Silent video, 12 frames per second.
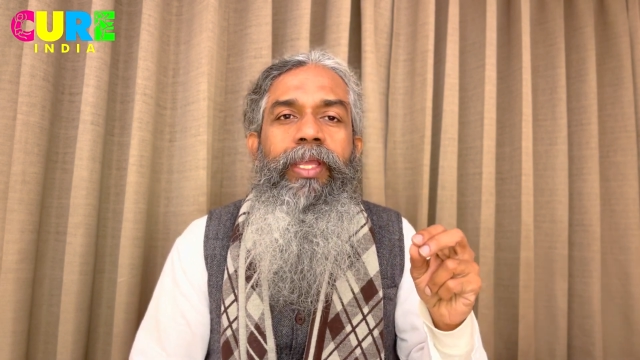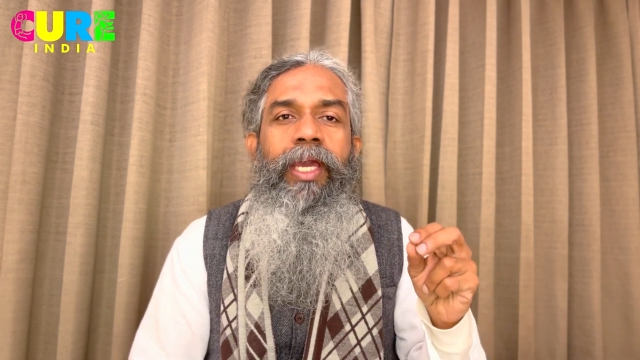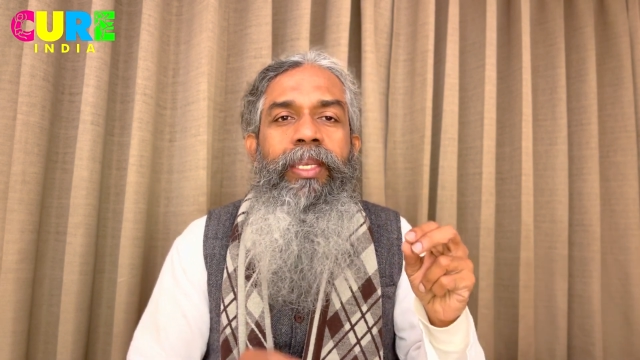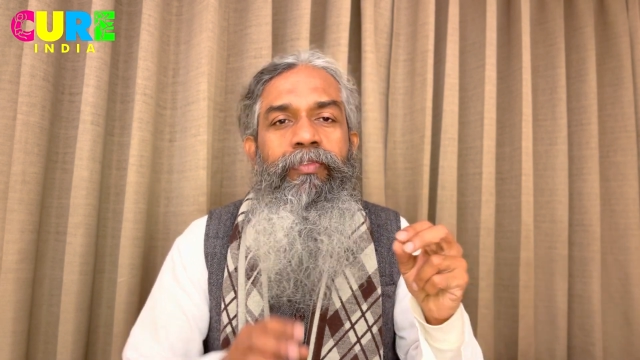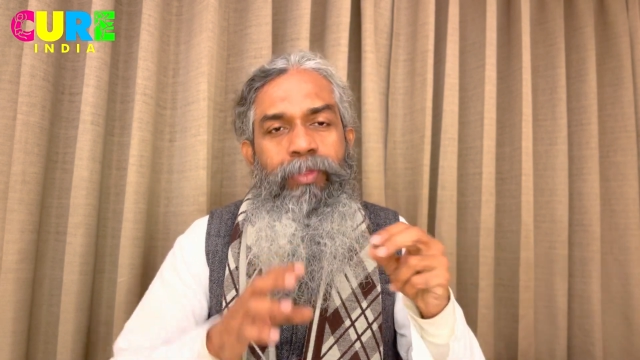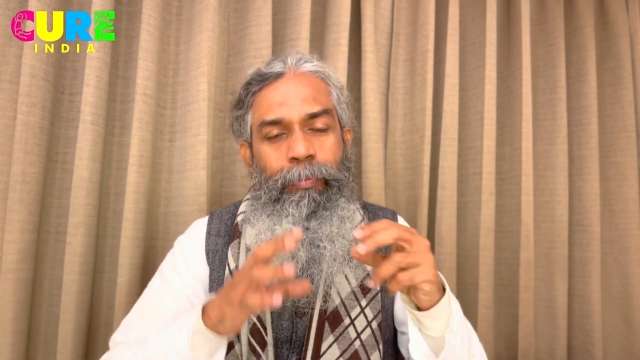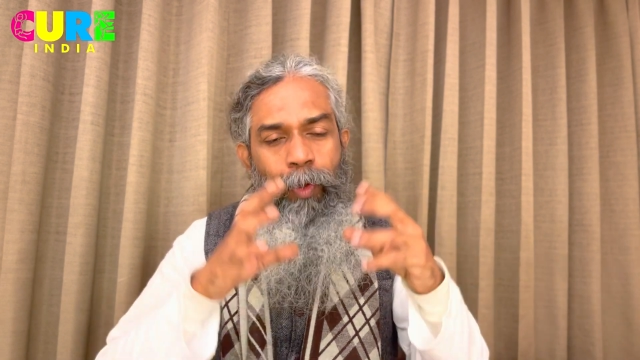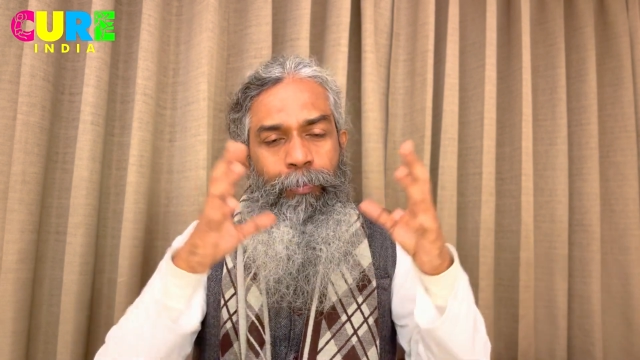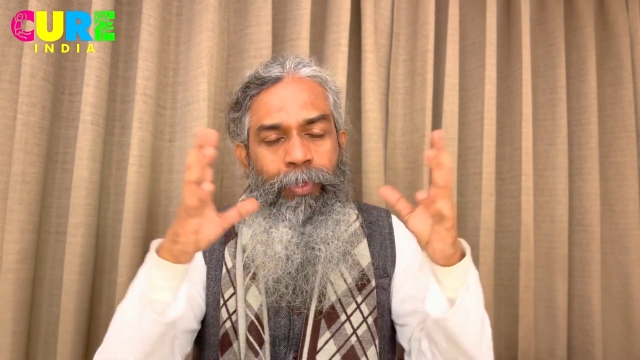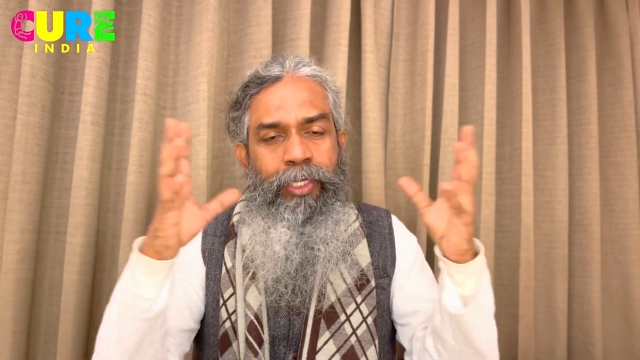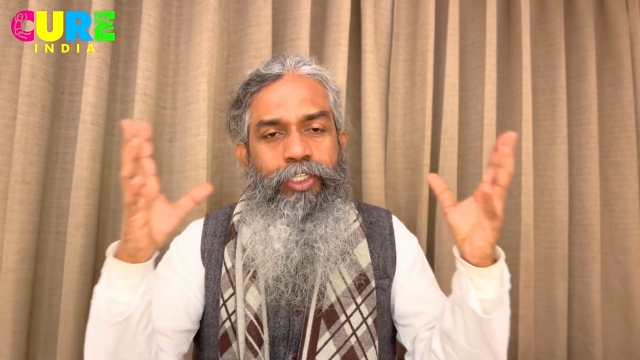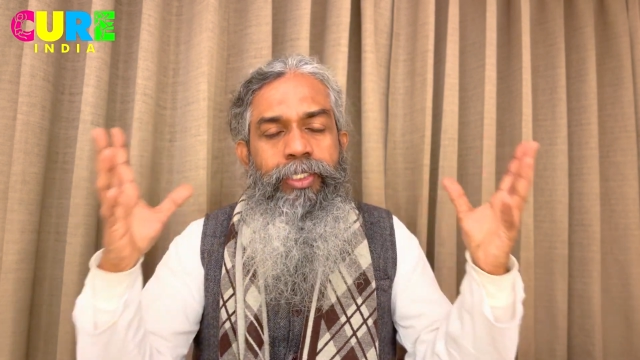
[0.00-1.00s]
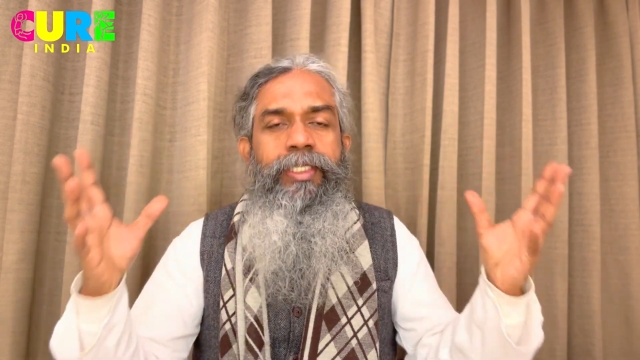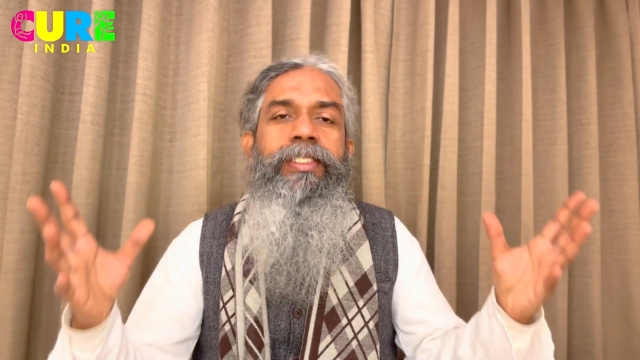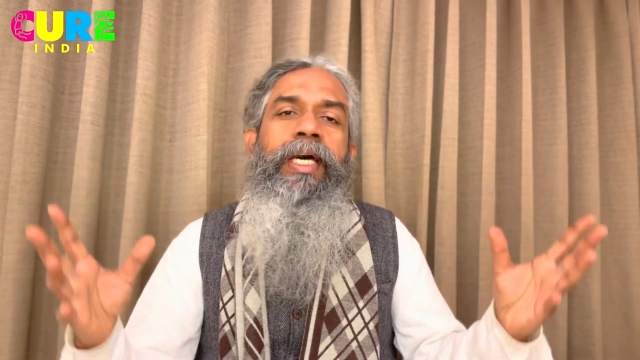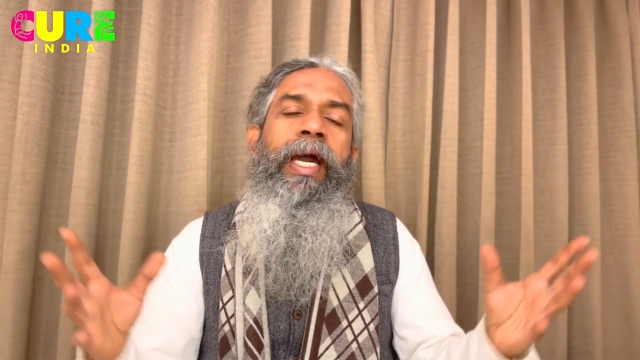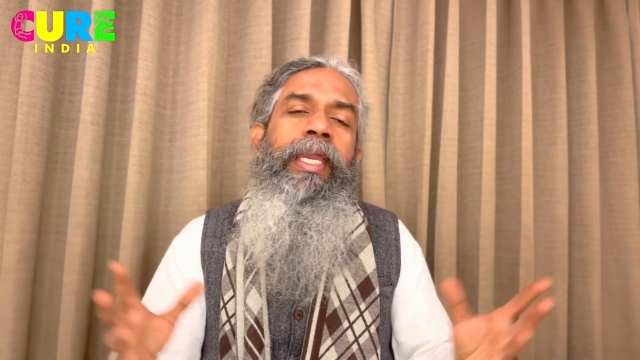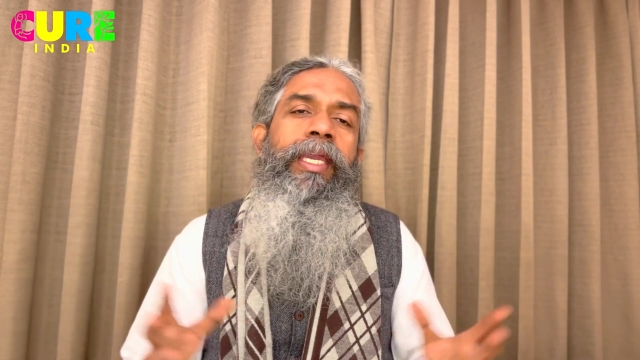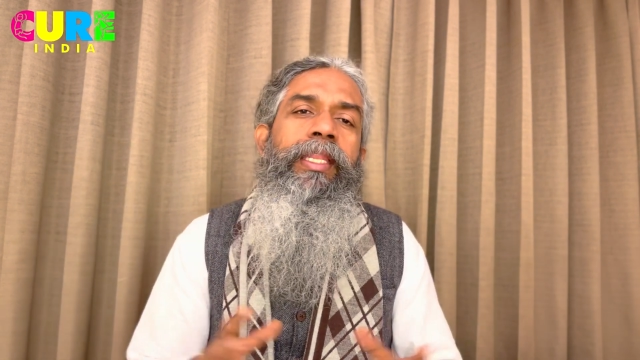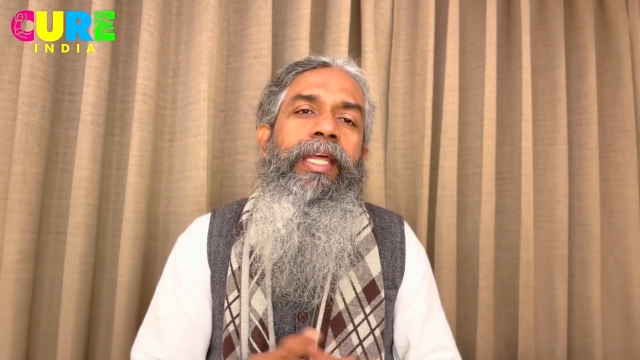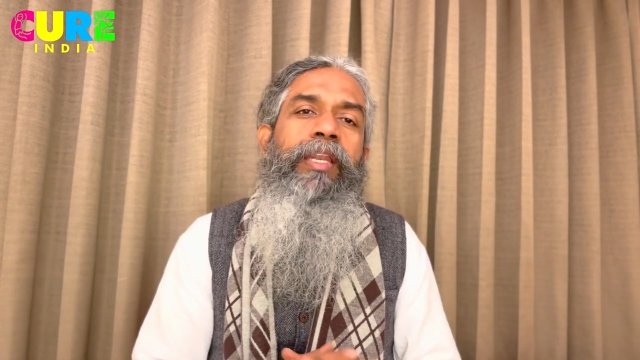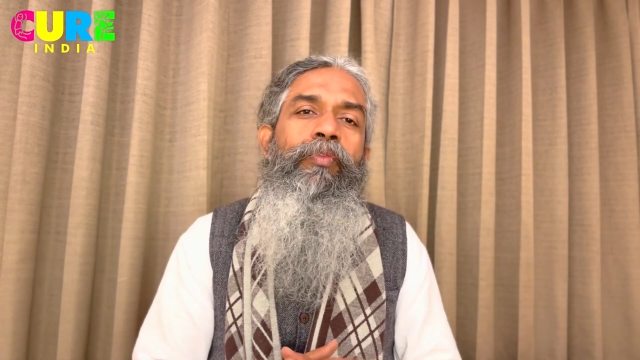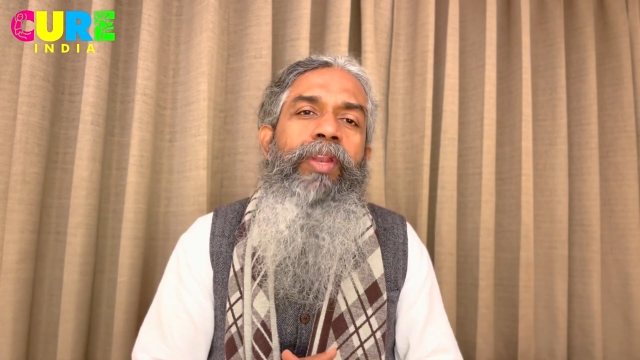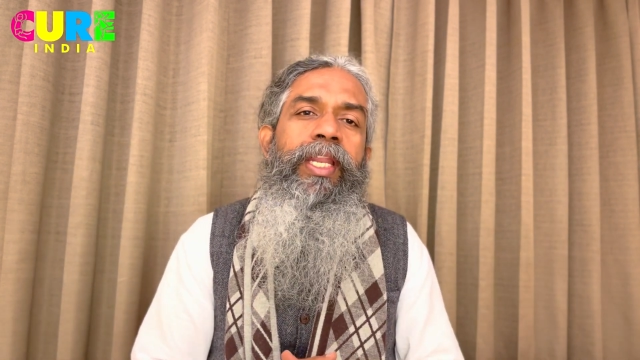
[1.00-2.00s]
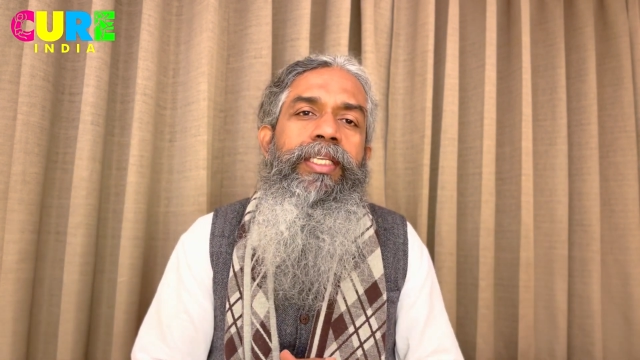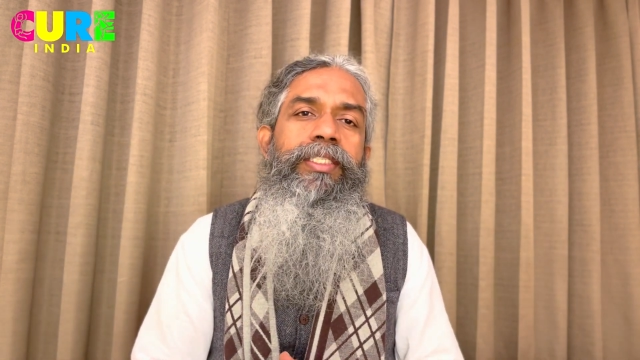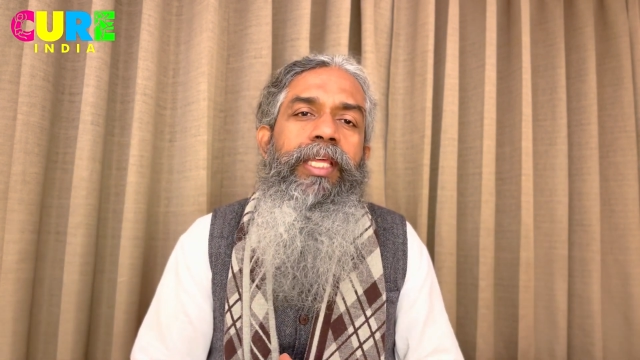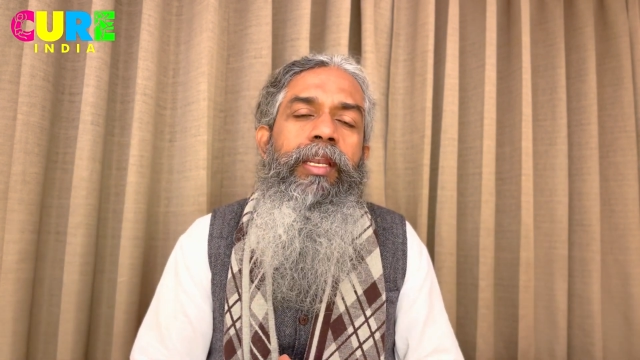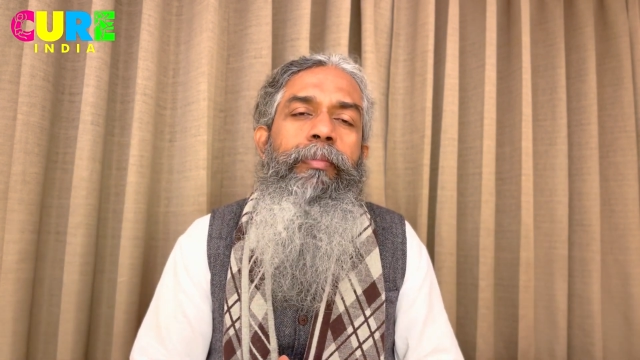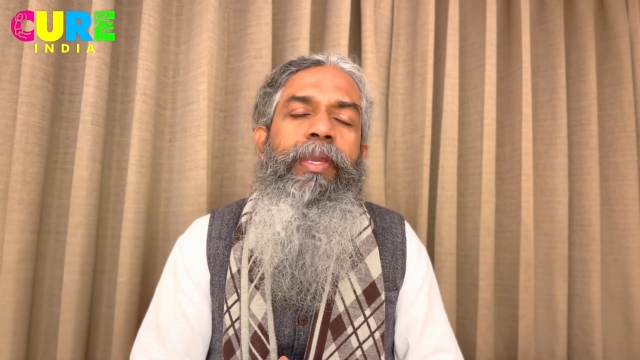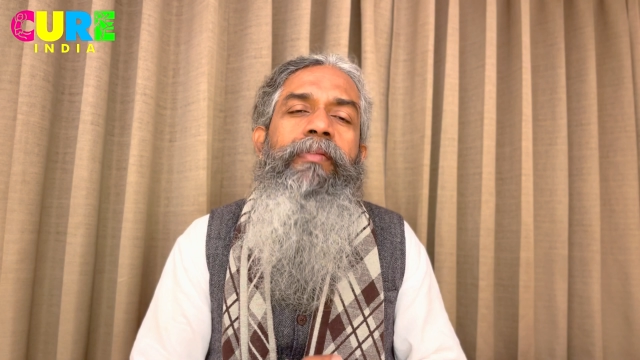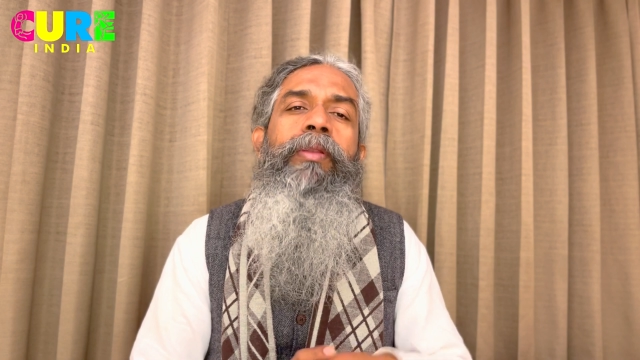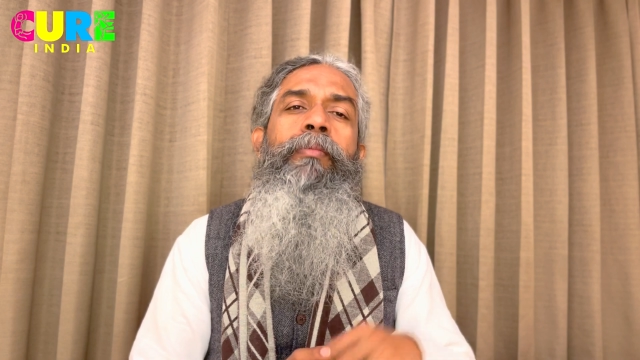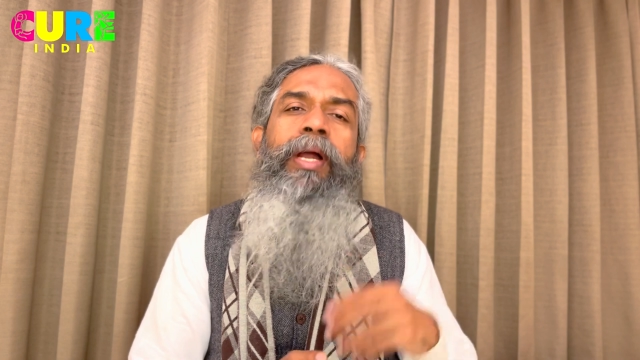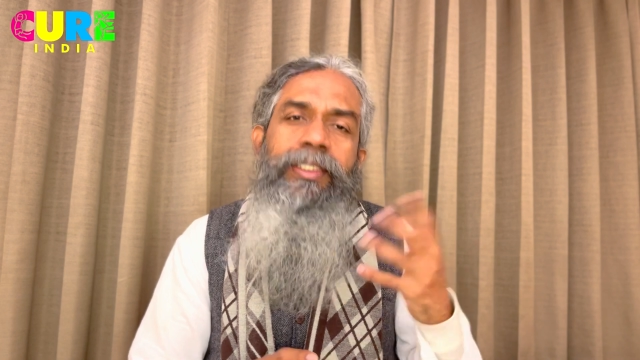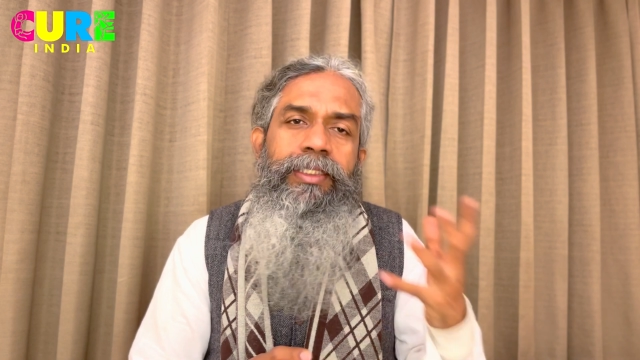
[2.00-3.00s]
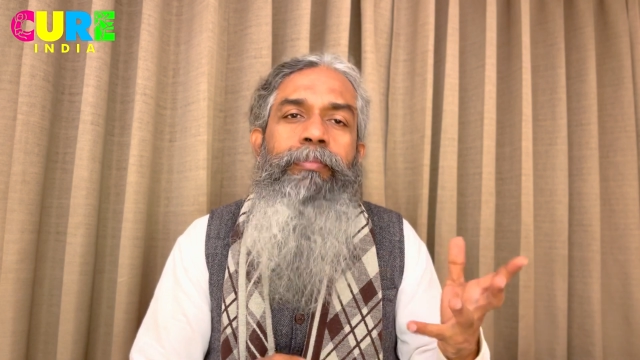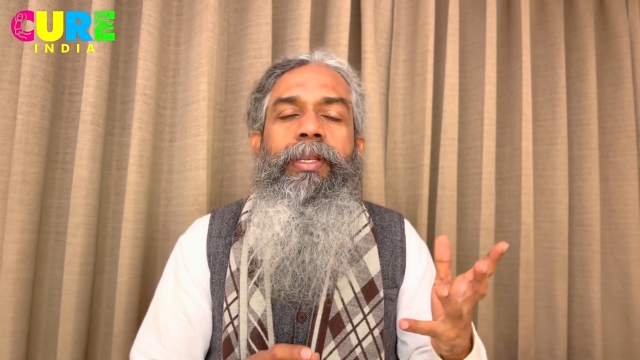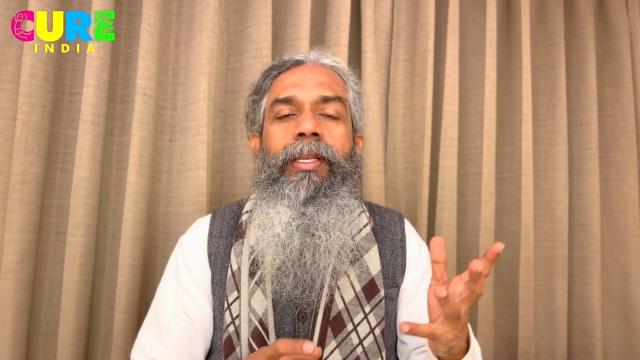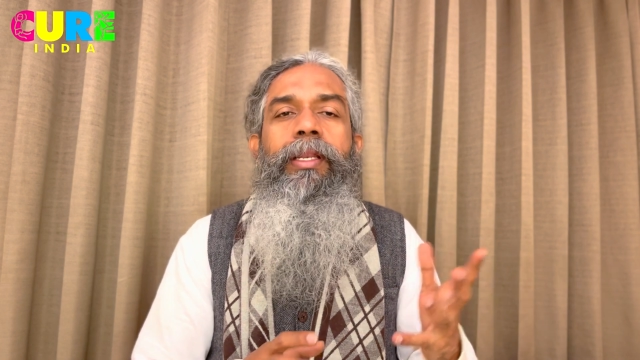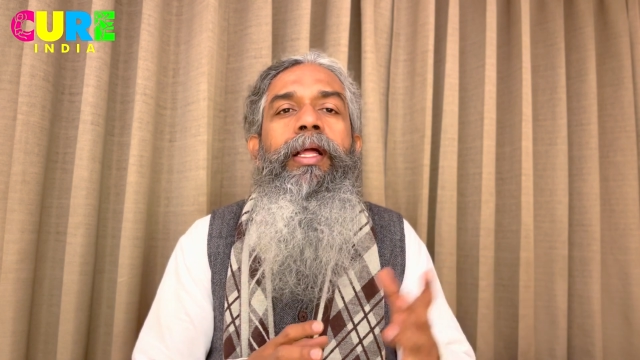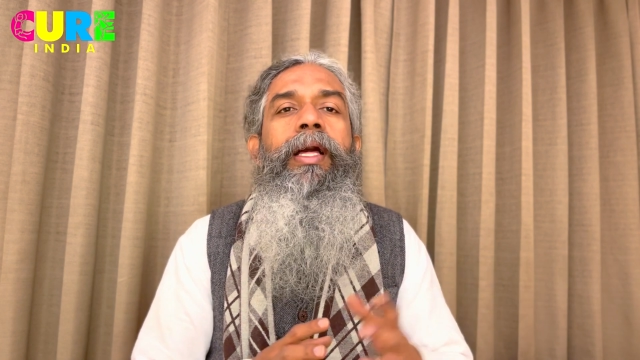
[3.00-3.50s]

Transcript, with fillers: and if the population is high in that village there will be even multiple